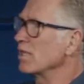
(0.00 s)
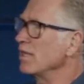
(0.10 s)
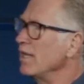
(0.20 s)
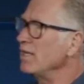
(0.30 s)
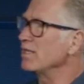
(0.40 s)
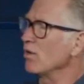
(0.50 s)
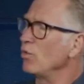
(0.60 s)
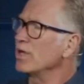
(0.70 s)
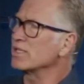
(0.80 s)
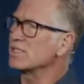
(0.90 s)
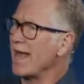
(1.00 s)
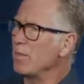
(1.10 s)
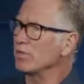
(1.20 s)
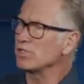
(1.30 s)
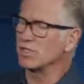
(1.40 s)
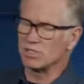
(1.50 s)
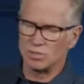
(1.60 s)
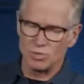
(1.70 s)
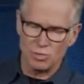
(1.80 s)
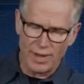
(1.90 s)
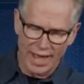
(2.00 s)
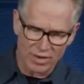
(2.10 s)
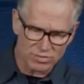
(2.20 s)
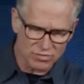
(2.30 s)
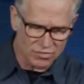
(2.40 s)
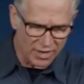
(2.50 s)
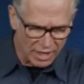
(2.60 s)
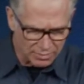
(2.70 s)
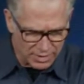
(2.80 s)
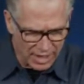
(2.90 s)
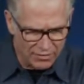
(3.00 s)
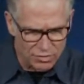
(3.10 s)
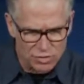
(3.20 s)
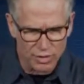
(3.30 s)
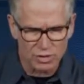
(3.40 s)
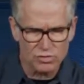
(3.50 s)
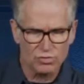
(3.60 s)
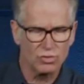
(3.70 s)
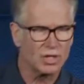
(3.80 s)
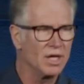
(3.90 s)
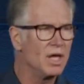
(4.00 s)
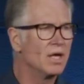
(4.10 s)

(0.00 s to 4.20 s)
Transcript: lead to reestablishing some new patterns of thought and behavior so I can truly